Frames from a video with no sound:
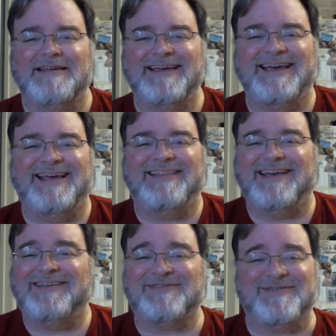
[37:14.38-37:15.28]
And
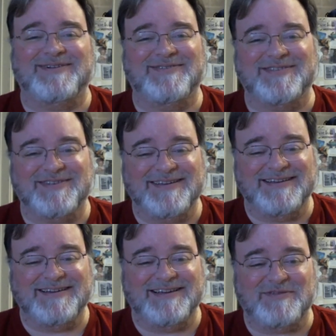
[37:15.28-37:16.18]
that's one of his
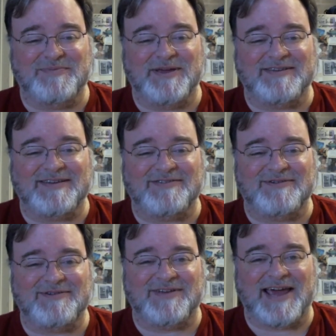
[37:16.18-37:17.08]
basic
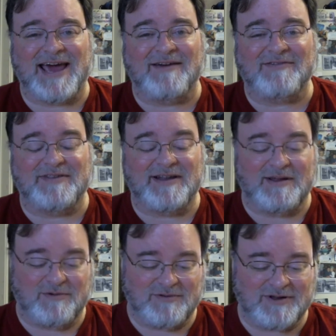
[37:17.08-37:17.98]
sort of gaffes. And then
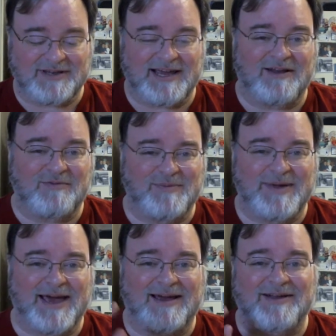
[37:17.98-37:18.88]
he looked down, went
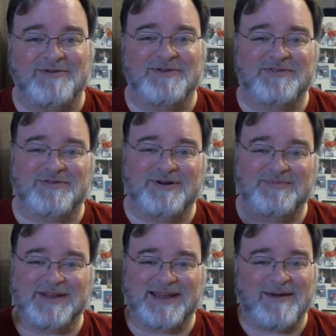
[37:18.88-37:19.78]
back onto his
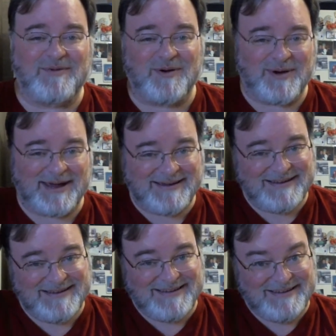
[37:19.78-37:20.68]
script, and kept going.
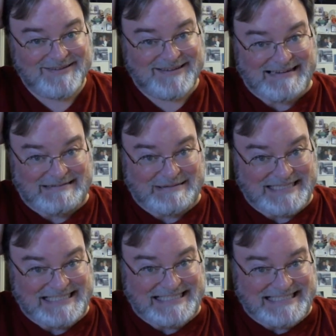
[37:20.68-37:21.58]
So
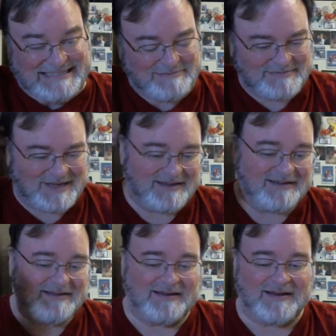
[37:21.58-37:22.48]

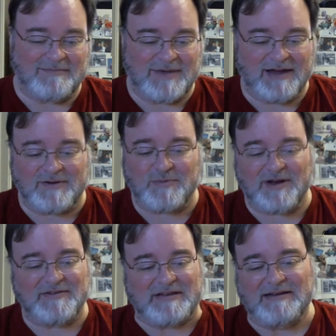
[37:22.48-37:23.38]
every
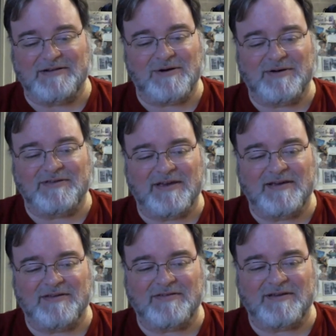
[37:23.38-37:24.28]
president always
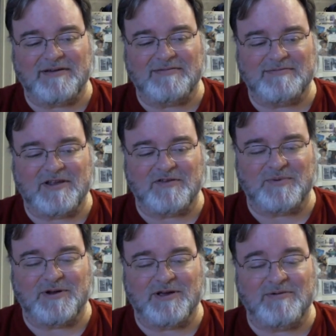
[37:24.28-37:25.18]
does
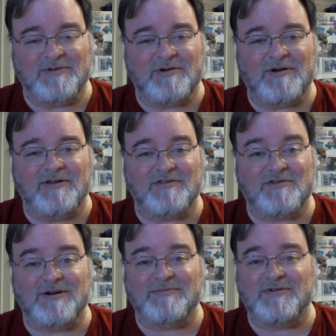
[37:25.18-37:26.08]
pretty good when they're on
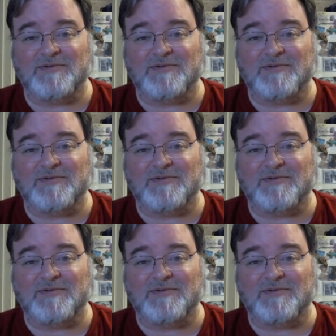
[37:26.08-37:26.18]
script.